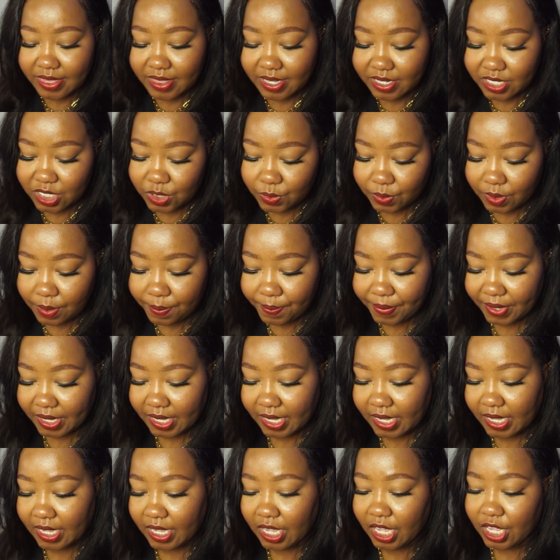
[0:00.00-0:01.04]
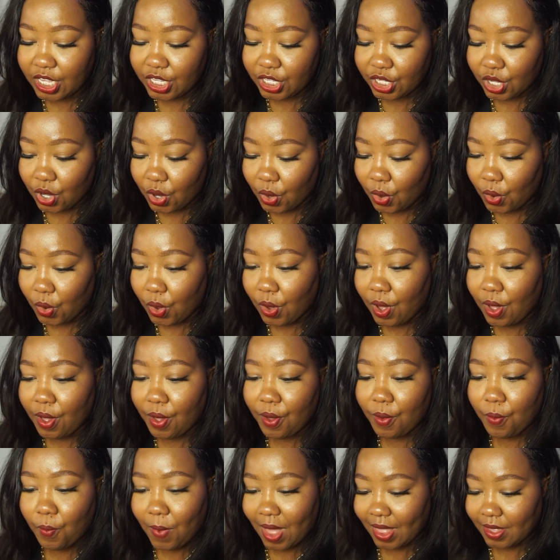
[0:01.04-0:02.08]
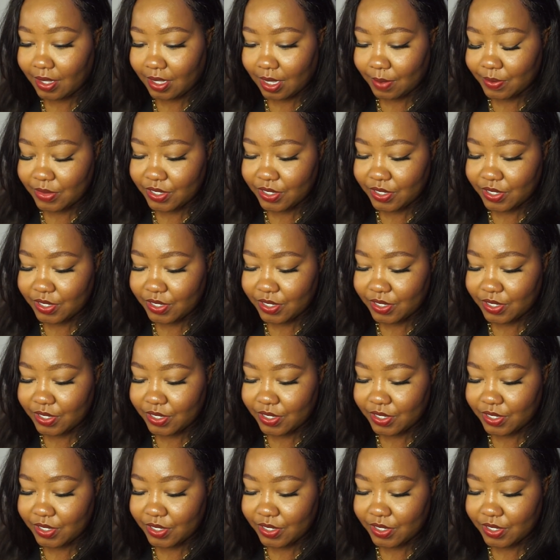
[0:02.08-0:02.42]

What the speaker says: this will be your welcome